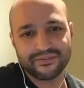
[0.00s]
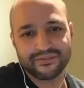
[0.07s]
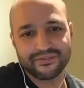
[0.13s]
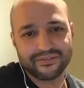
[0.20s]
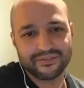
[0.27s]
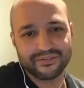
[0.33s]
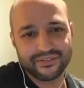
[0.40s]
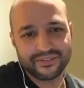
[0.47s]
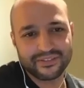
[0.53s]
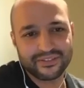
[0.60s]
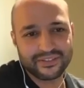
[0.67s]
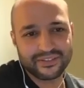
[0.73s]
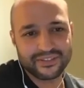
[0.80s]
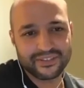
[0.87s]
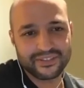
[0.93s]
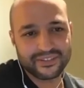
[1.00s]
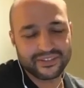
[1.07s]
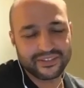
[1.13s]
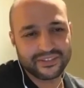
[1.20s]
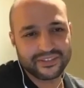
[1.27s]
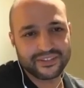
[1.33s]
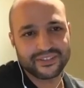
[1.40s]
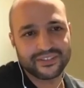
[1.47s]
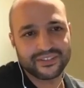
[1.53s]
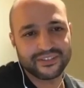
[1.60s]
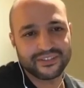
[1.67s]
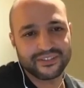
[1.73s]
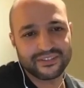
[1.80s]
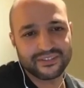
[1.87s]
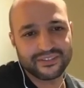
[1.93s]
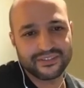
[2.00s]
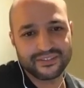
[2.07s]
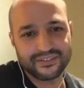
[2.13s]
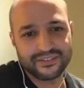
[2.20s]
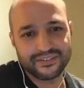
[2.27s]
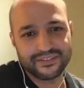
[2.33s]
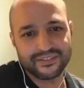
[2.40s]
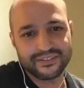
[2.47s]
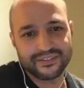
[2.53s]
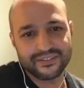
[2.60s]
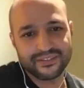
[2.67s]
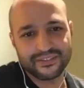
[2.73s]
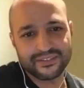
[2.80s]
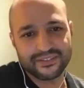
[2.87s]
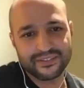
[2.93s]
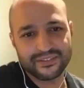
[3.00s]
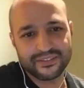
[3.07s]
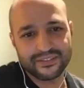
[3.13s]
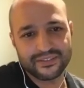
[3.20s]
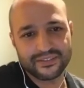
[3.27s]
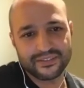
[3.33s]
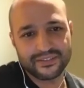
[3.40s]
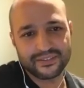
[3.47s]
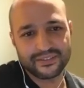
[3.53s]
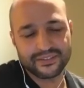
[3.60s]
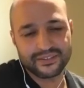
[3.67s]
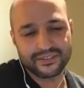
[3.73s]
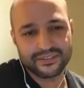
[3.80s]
(not speaking)